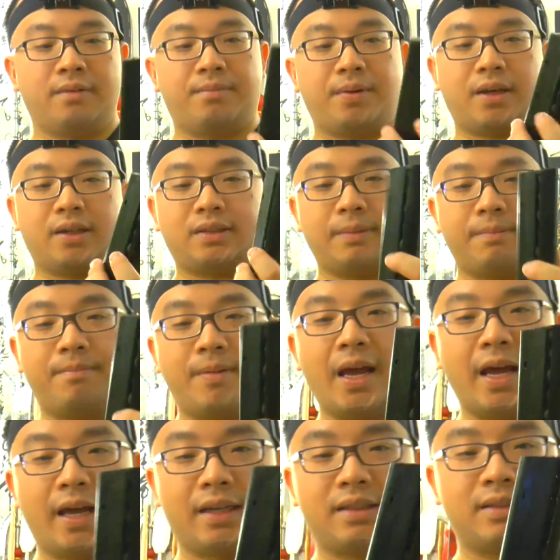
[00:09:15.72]
because the
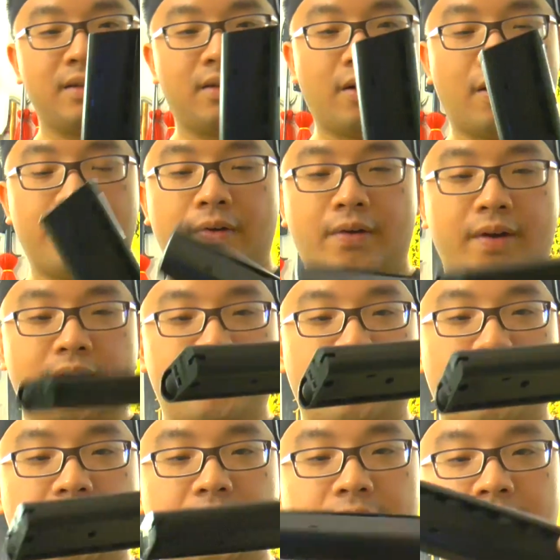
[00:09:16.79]
mags are very
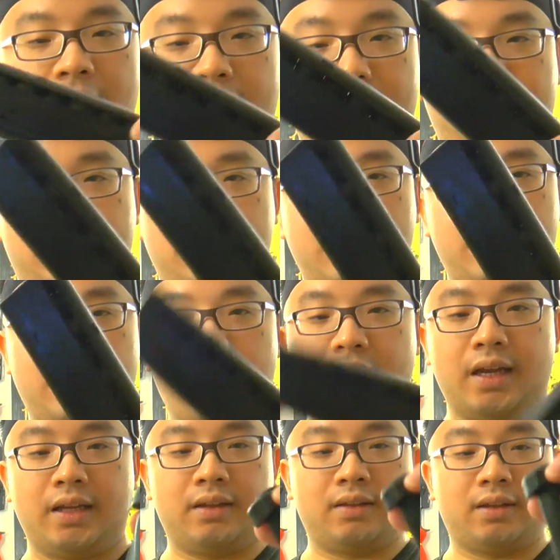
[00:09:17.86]
light
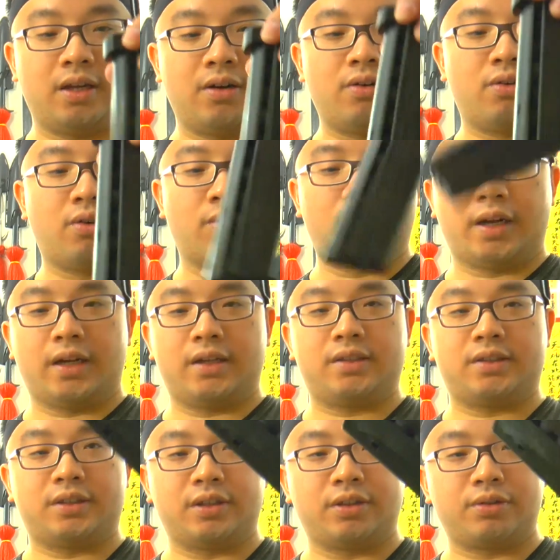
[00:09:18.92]
and they don't hold any
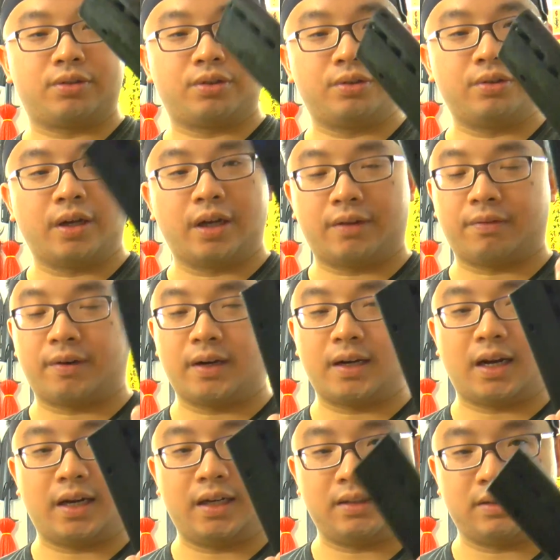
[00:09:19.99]
CO2. It's very
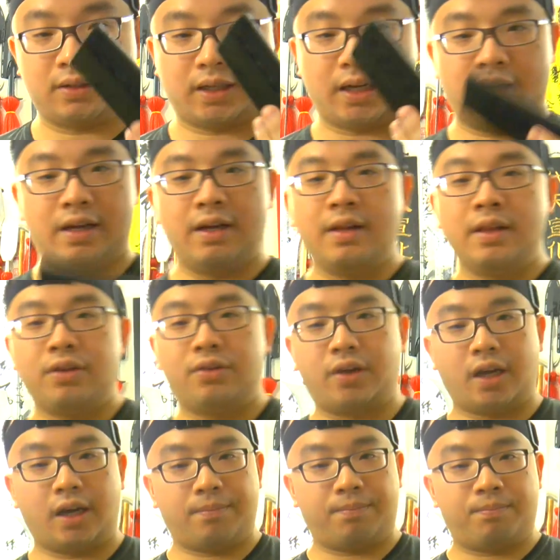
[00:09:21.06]
light. Okay, you
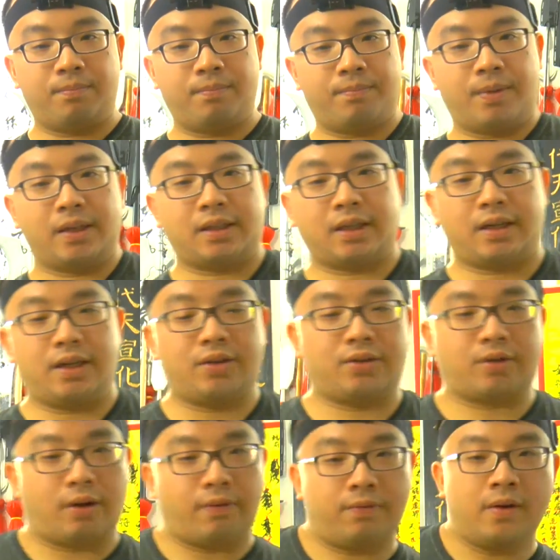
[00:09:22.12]
can basically
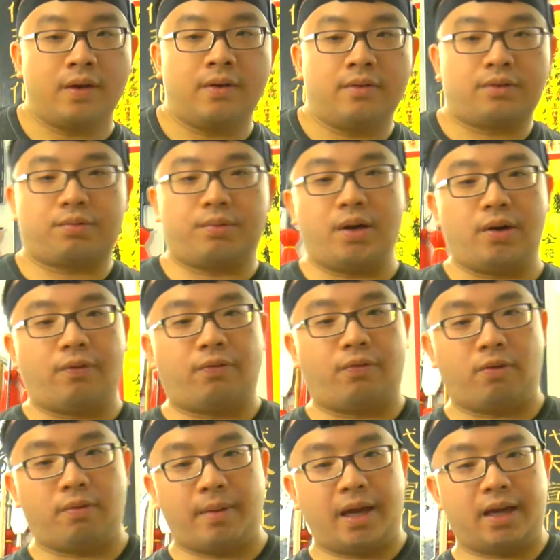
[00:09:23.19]
shove 3 or
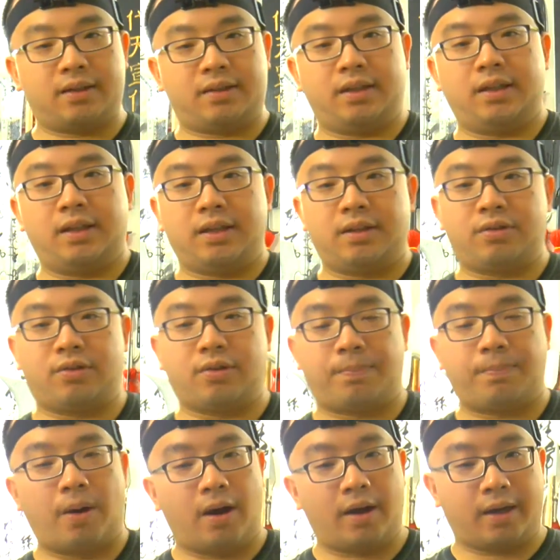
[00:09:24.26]
4 magazines into your
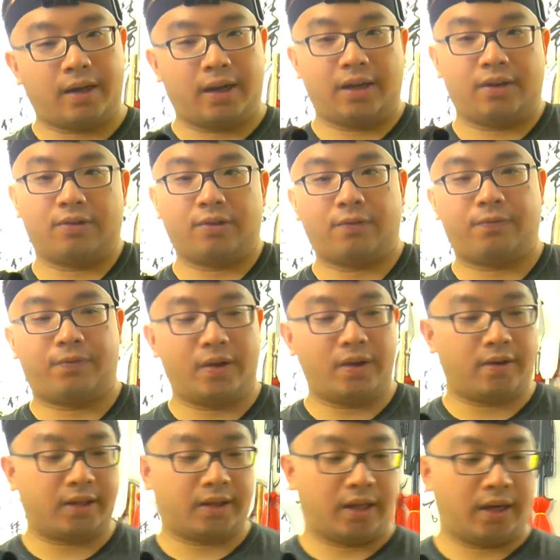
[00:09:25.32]
pocket and you don't
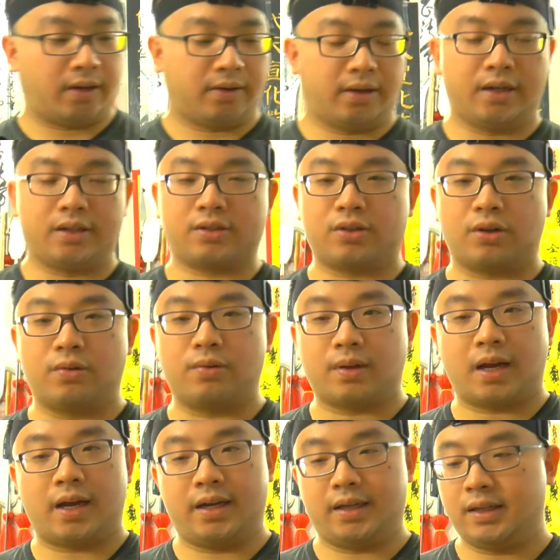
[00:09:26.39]
feel it there. It's so
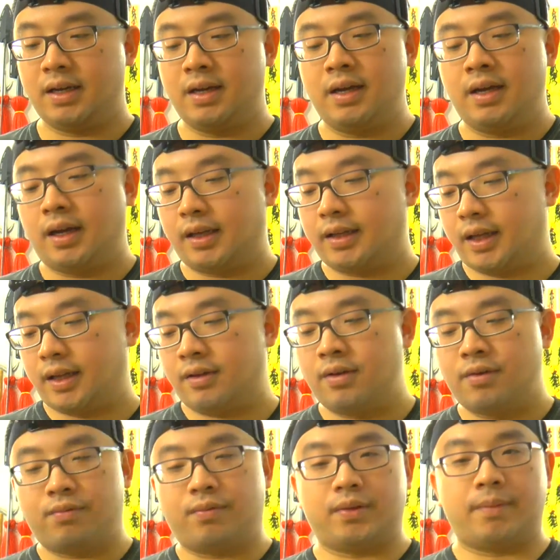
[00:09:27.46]
light. And then
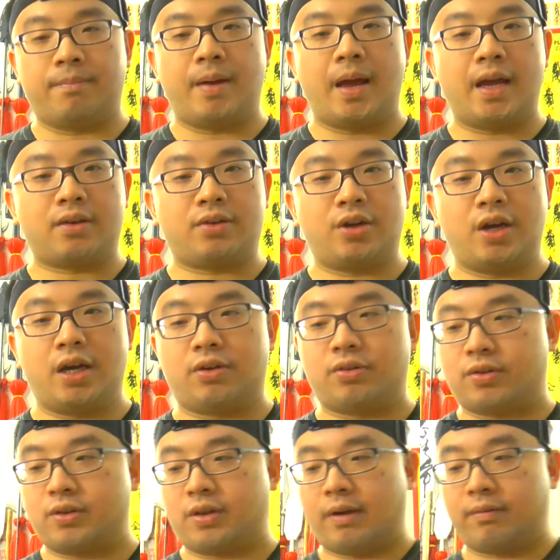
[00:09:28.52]
with the mag change,
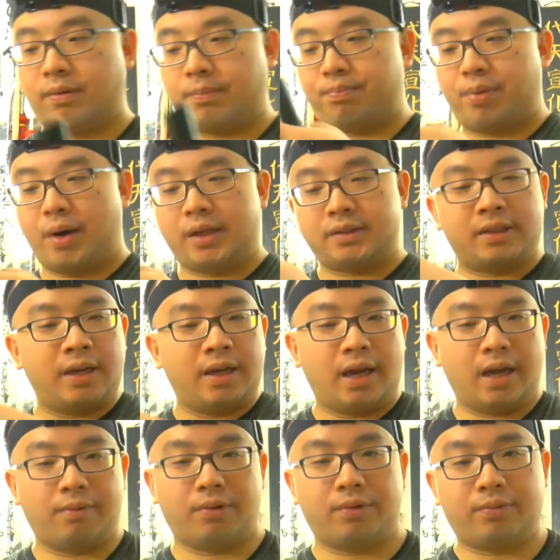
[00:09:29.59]
you just have to press,
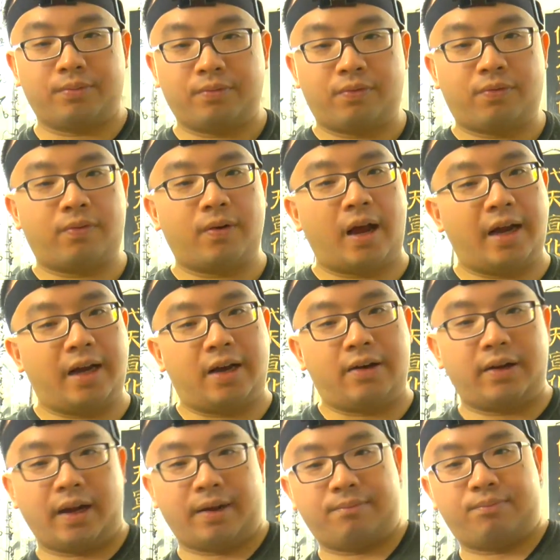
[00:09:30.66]
it will fly
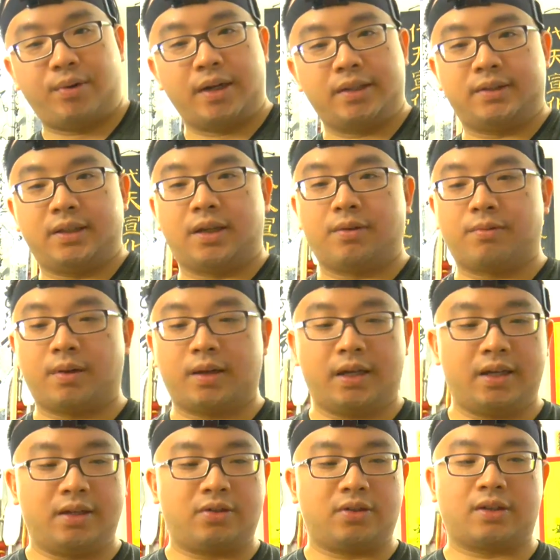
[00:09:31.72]
out and press the other one
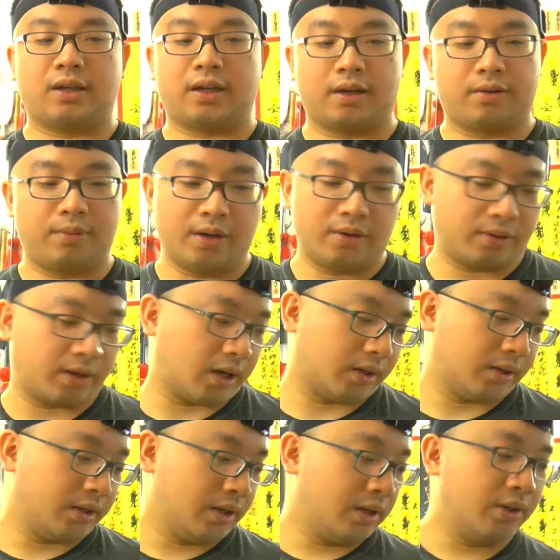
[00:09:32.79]
in just like a real
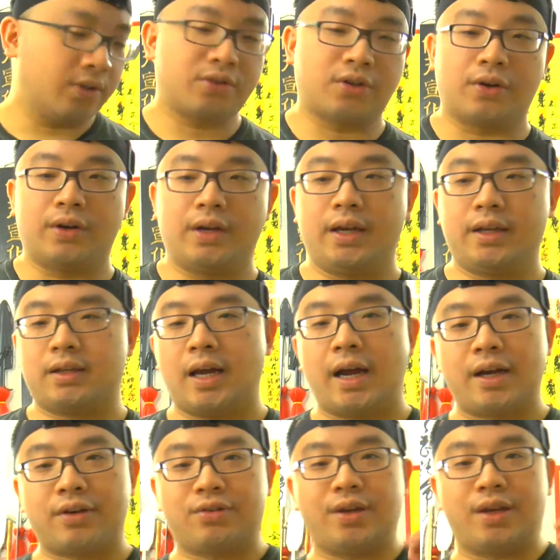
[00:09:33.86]
gun. So it's
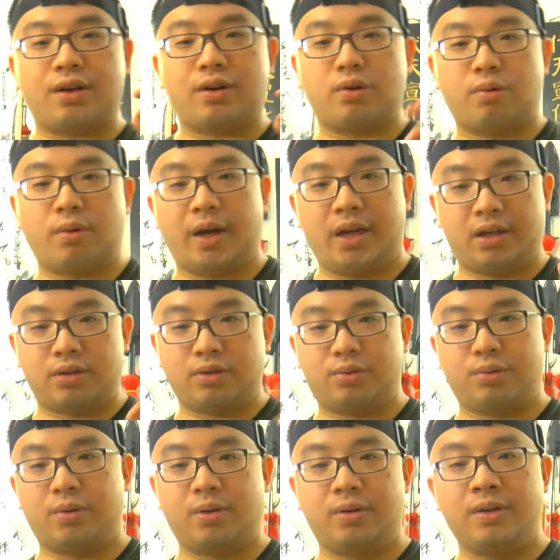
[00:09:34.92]
actually quite
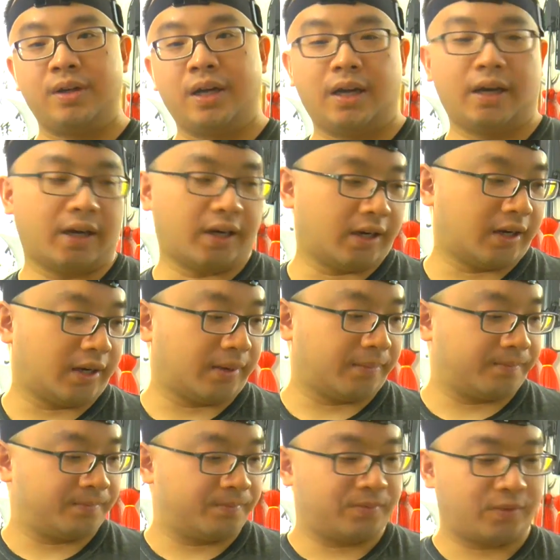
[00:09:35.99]
cool
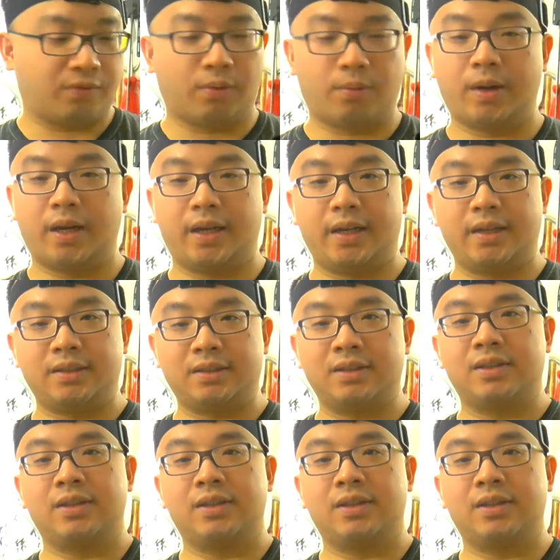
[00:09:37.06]
for what it is.